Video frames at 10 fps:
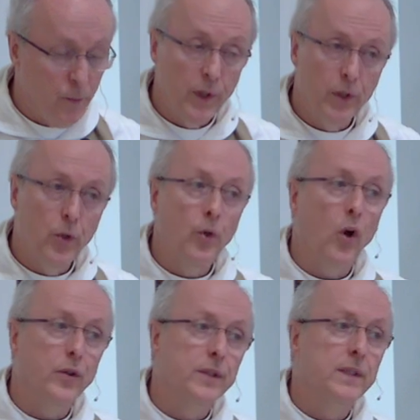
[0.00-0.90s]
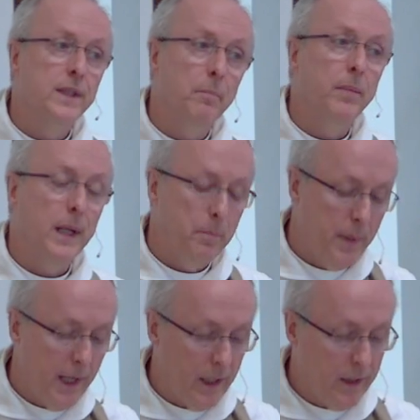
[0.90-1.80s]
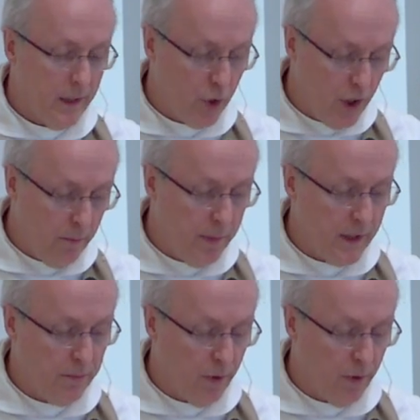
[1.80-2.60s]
We do not simply pick the cheapest